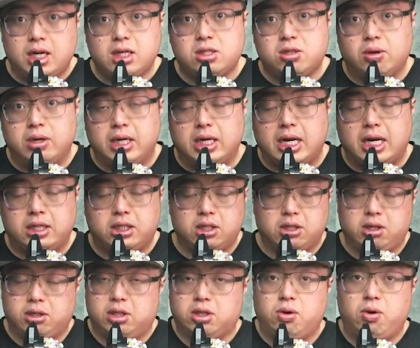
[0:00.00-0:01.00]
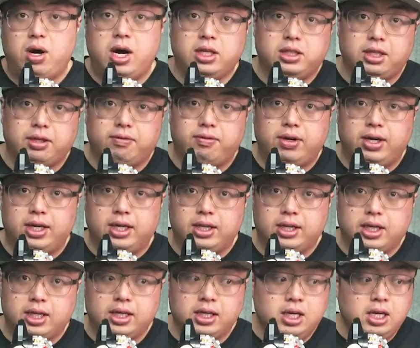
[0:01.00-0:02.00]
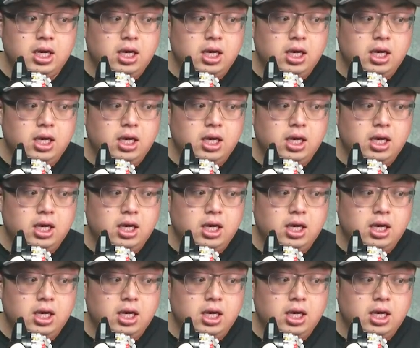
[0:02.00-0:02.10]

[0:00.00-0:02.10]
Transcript: so I didn't actually have to go hunting for anything.